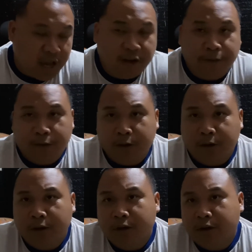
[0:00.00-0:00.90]
after
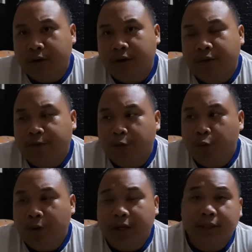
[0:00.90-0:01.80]
a
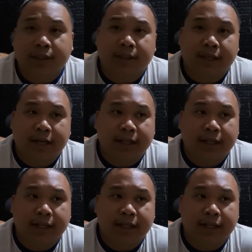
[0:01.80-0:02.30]
few weeks,